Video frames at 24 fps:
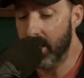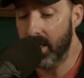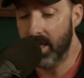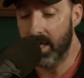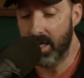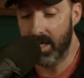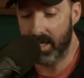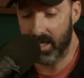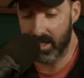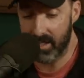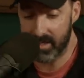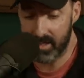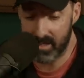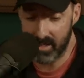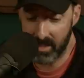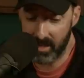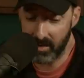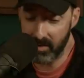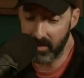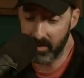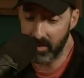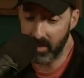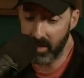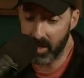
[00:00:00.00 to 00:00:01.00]
and I'd
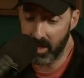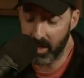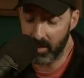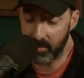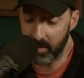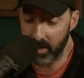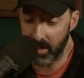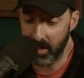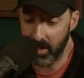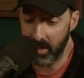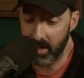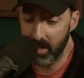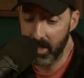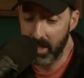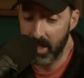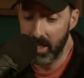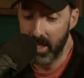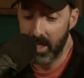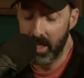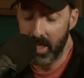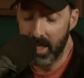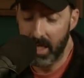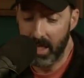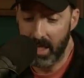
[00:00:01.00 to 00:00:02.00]
sit in the lobby
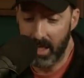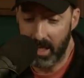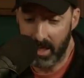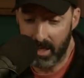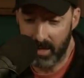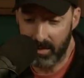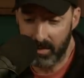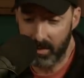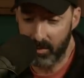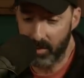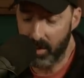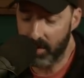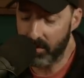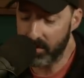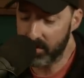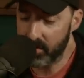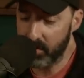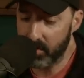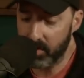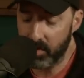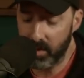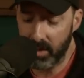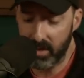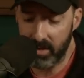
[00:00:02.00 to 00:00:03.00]
and they would always
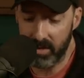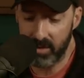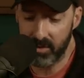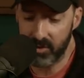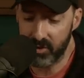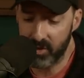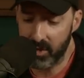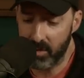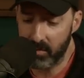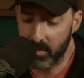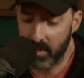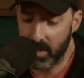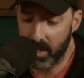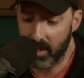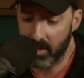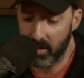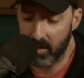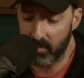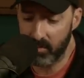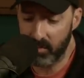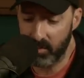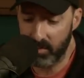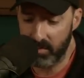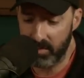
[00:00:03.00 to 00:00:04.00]
play these Jim
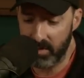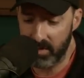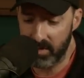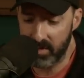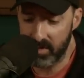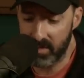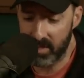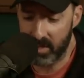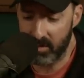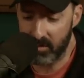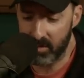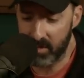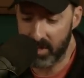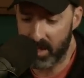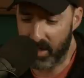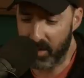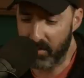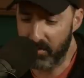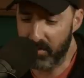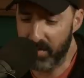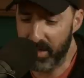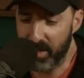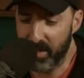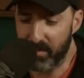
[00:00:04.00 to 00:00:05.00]
Carrey movies, and it was like
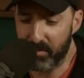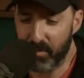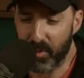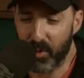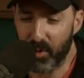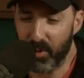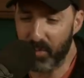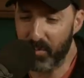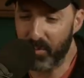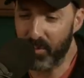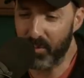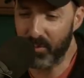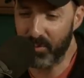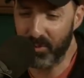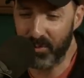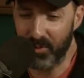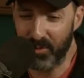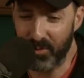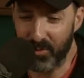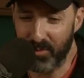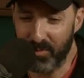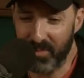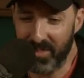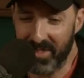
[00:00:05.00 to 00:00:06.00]
a big purple
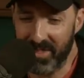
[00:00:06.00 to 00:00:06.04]
room.